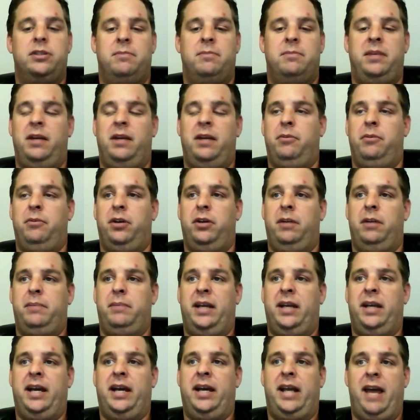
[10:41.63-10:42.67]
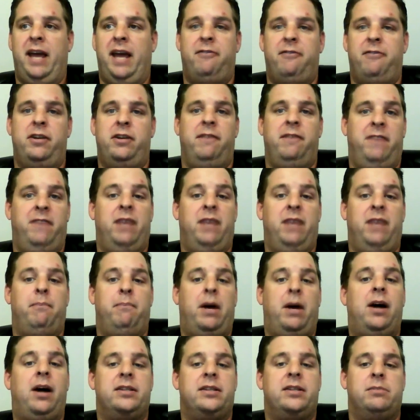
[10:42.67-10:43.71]
to be able to be at every event
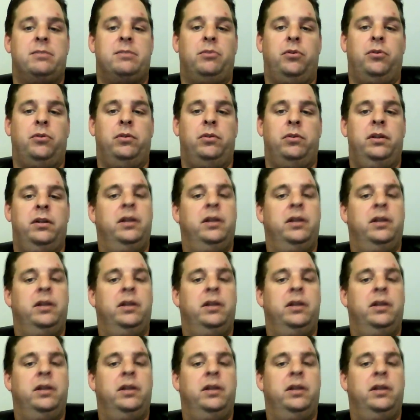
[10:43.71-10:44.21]
possible,